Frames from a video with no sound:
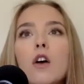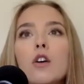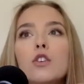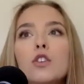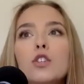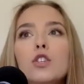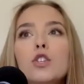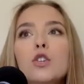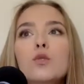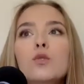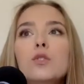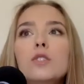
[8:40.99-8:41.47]

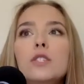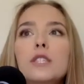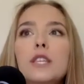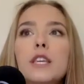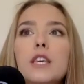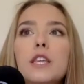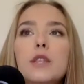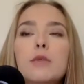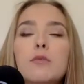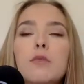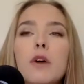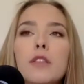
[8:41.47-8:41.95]
you
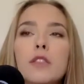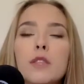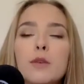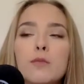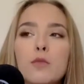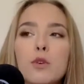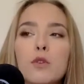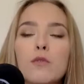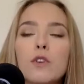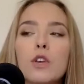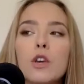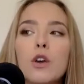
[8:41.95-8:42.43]
see throughout the
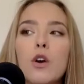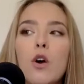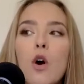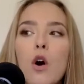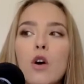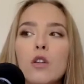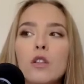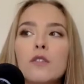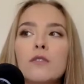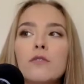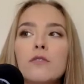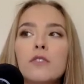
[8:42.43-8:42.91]
movie,
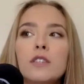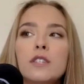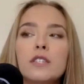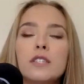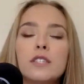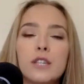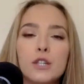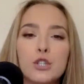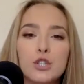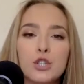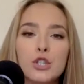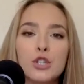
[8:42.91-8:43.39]
all of the
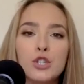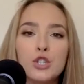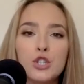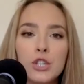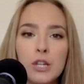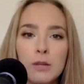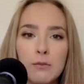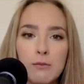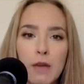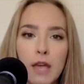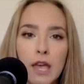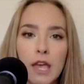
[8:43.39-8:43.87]
decisions
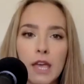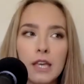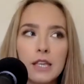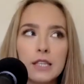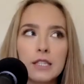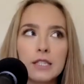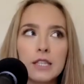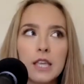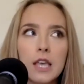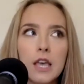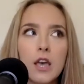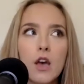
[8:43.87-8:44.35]
she
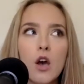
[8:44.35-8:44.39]
makes